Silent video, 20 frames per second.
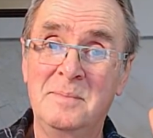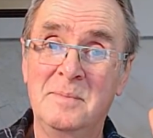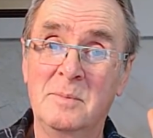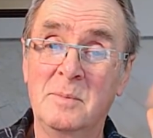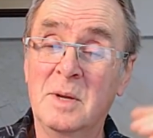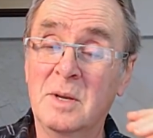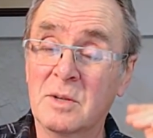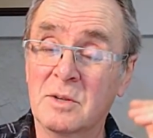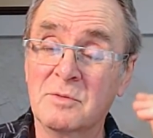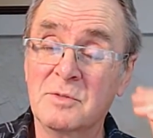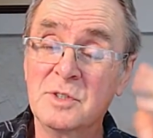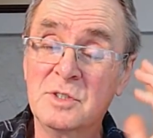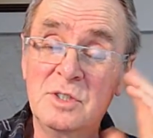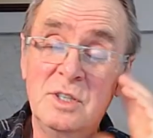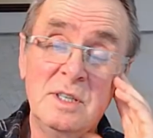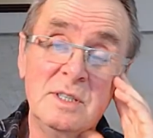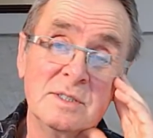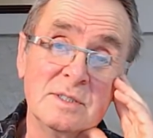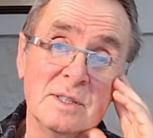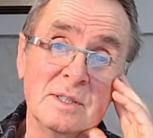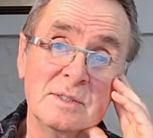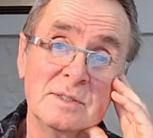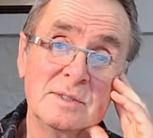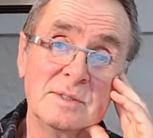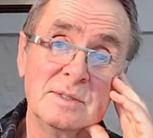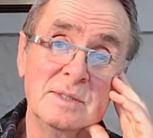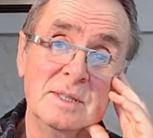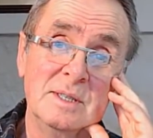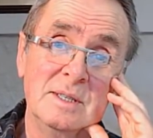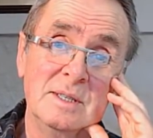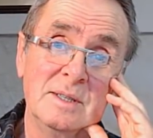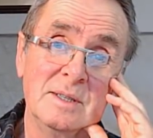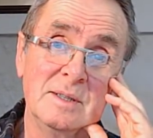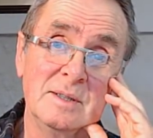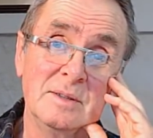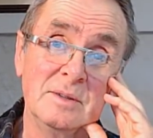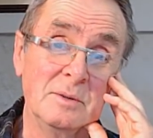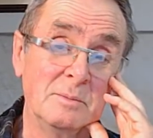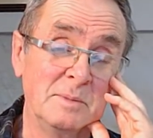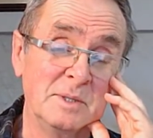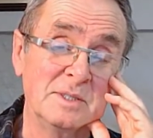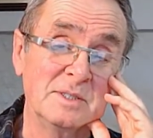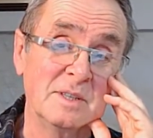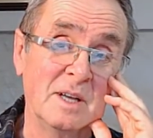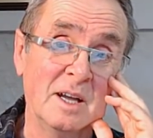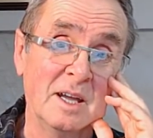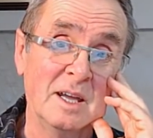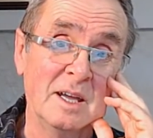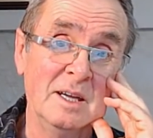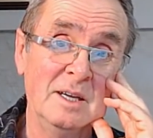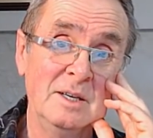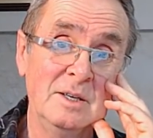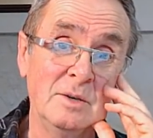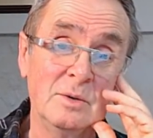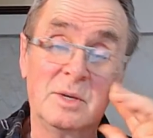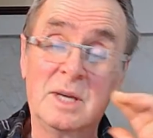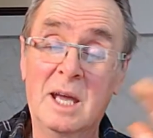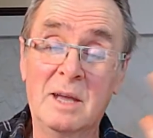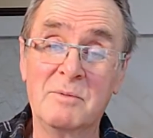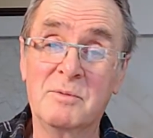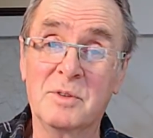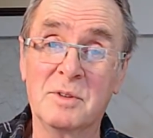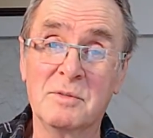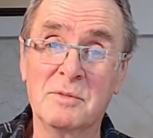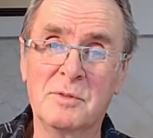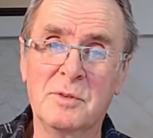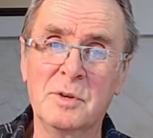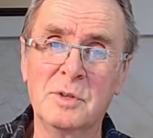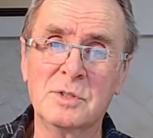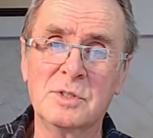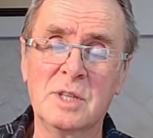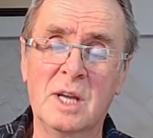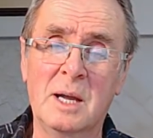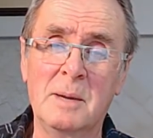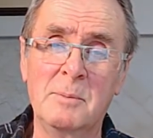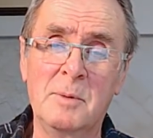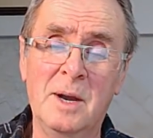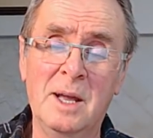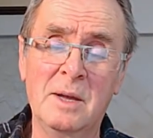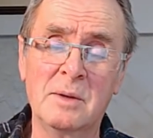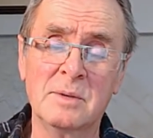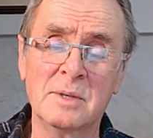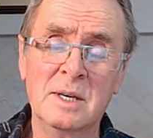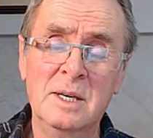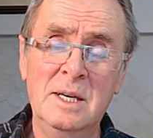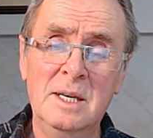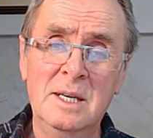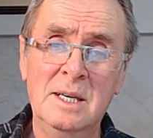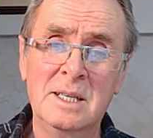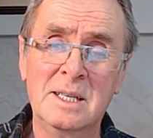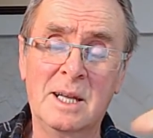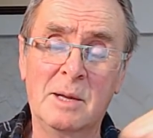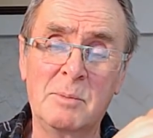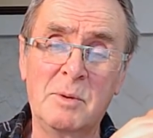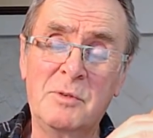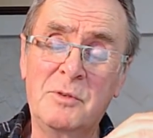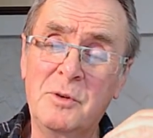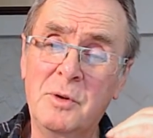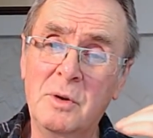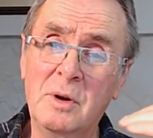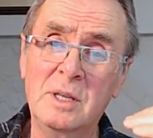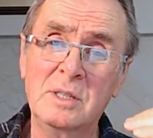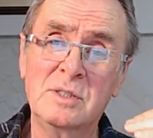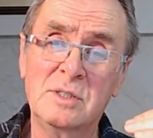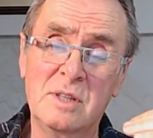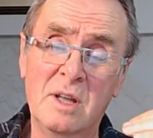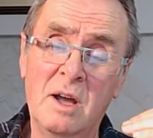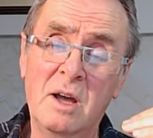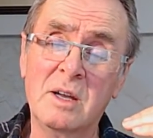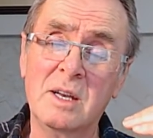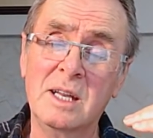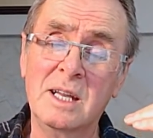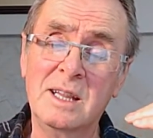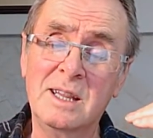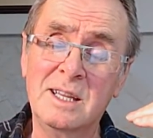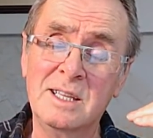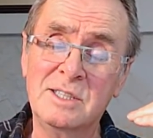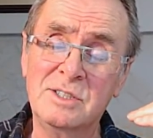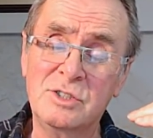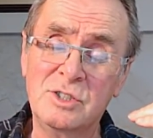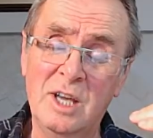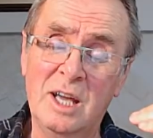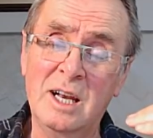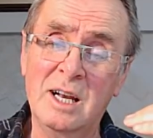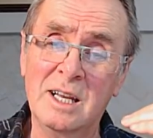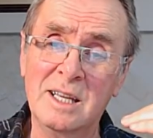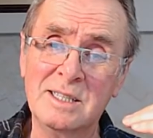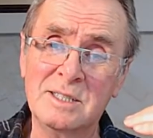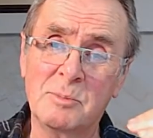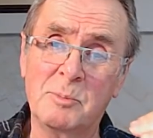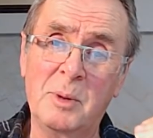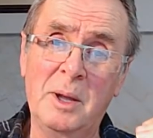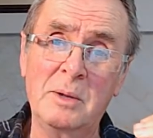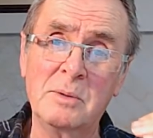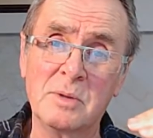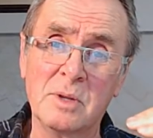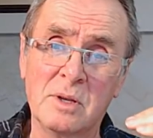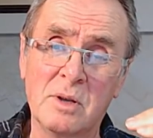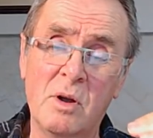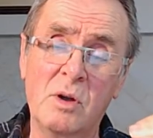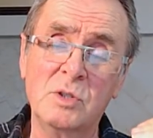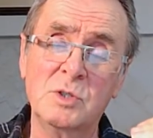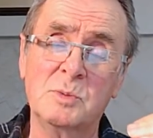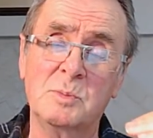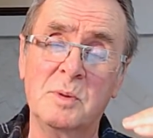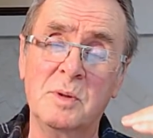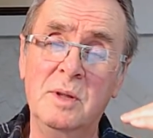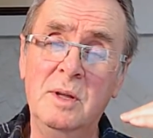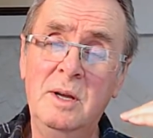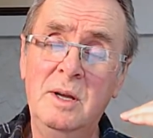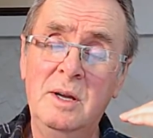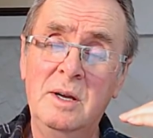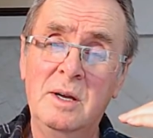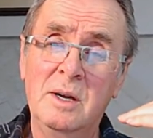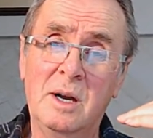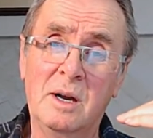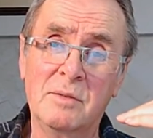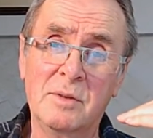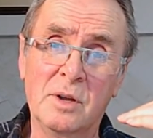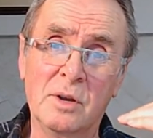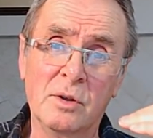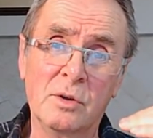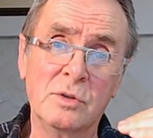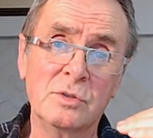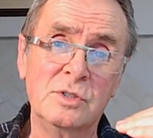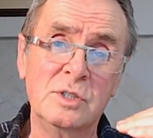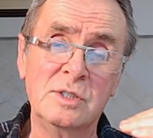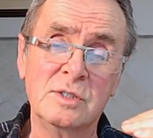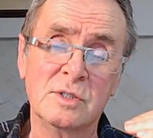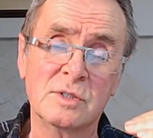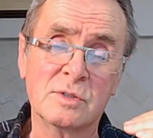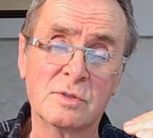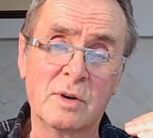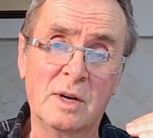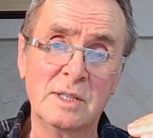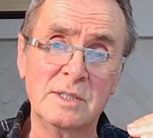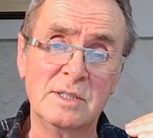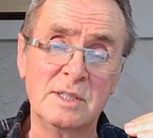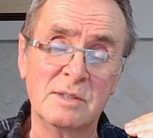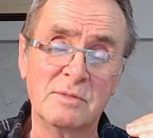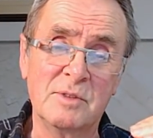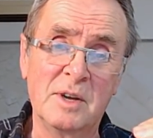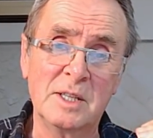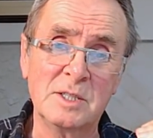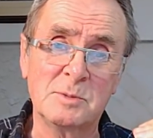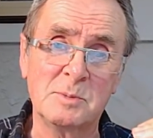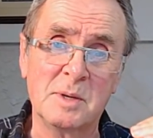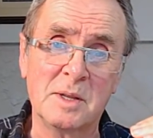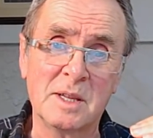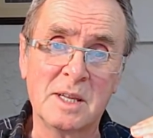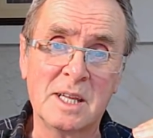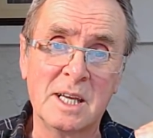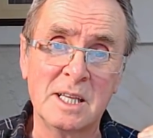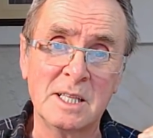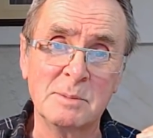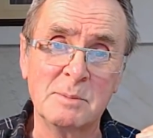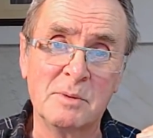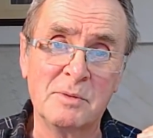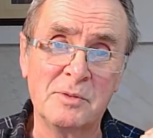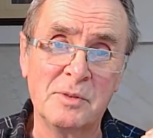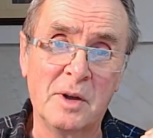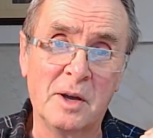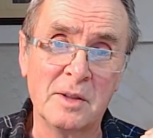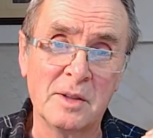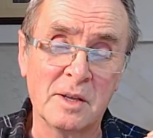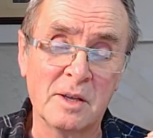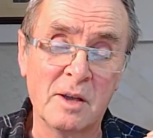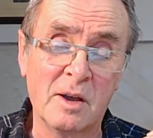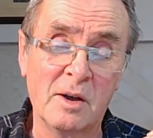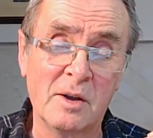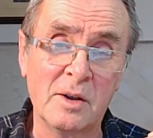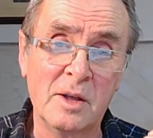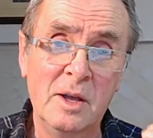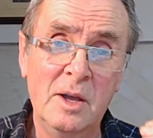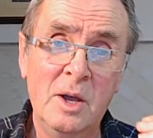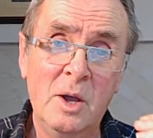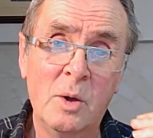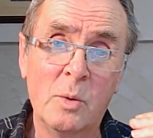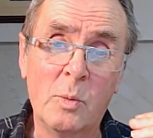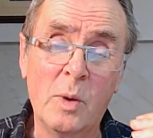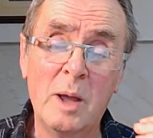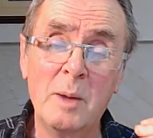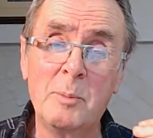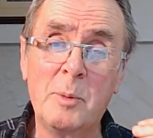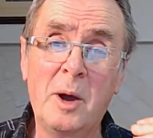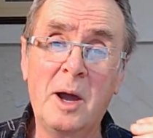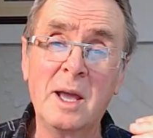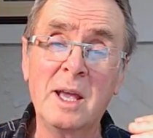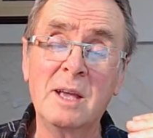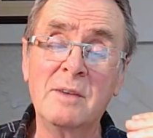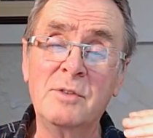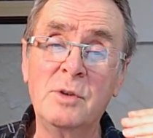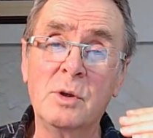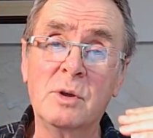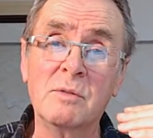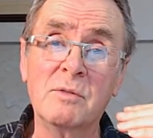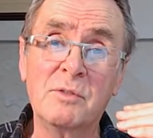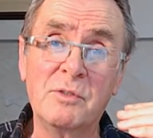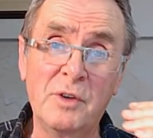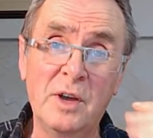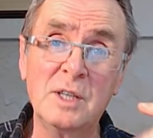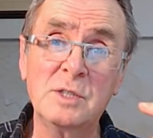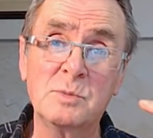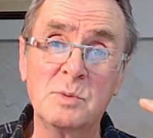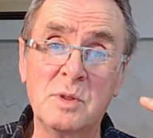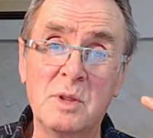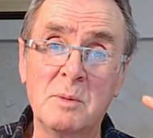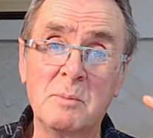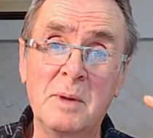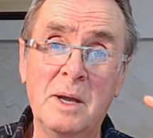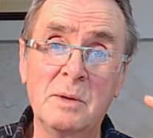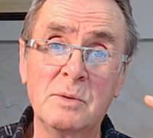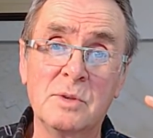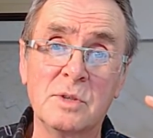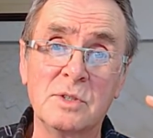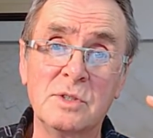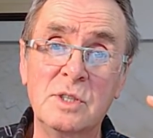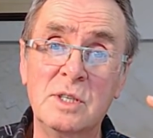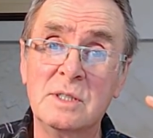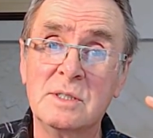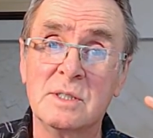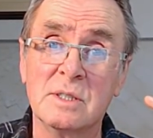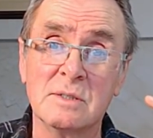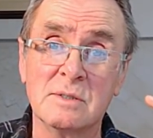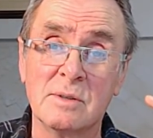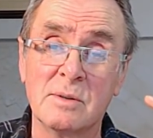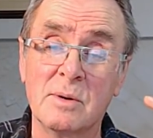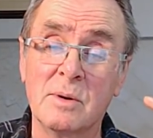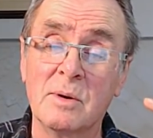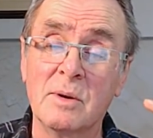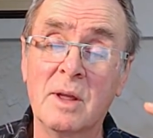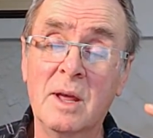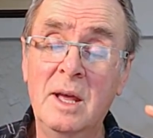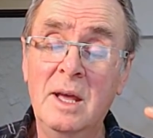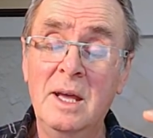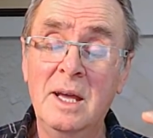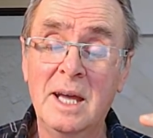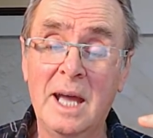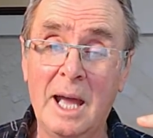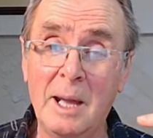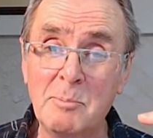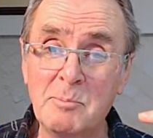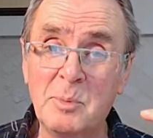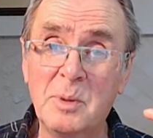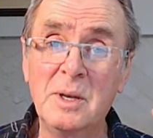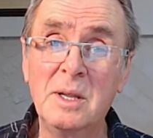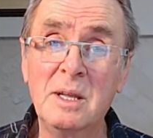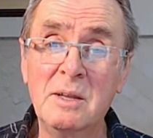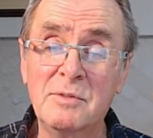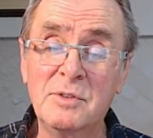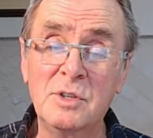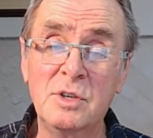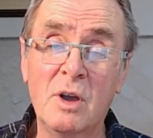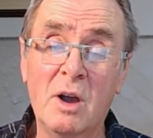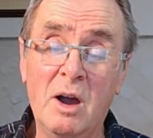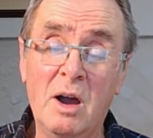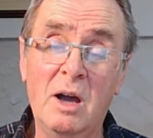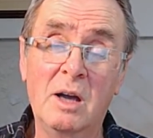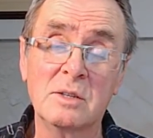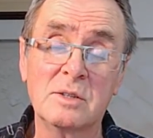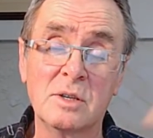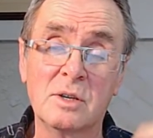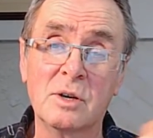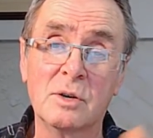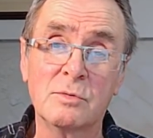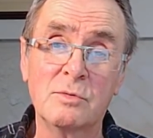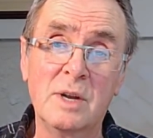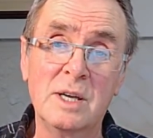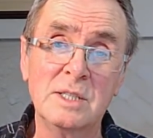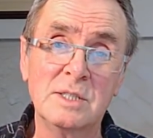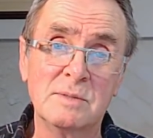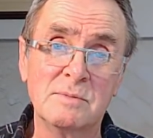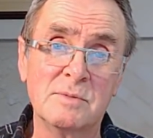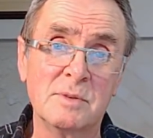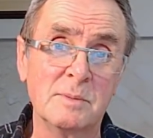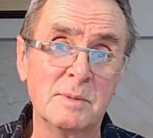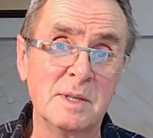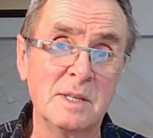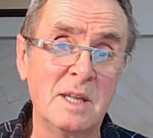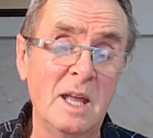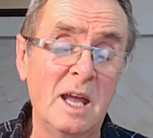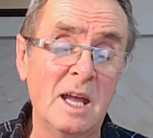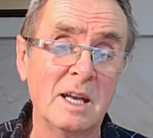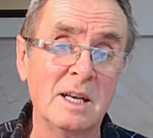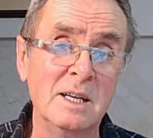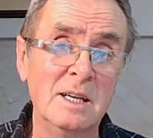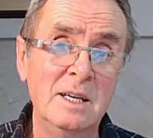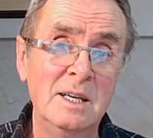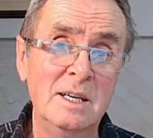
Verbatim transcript: We're looking for Jesus the Messiah, who came for them first time round. Now, before I start, this channel is about the gospel of our Lord Jesus Christ, the advancement of the kingdom of Father God, whereby if you confess with your mouth that Jesus Lord and believe in your heart that God raised him from the dead,